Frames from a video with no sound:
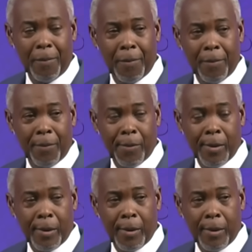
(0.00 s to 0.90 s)

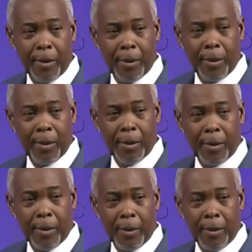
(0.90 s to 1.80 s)

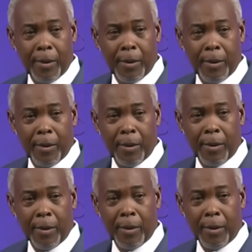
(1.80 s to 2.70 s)

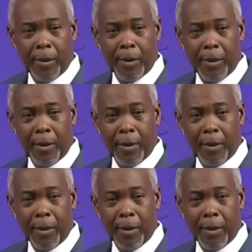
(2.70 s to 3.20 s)
Nothing is said.